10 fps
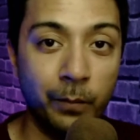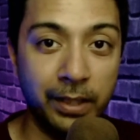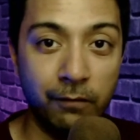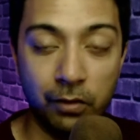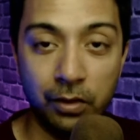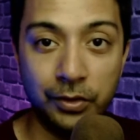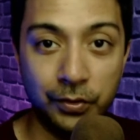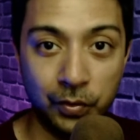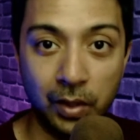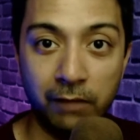many
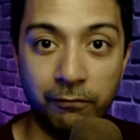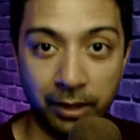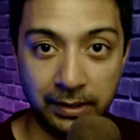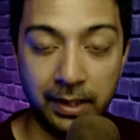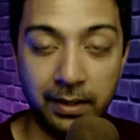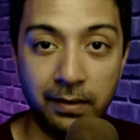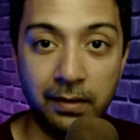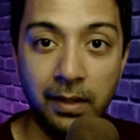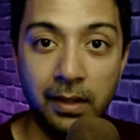words you have translated.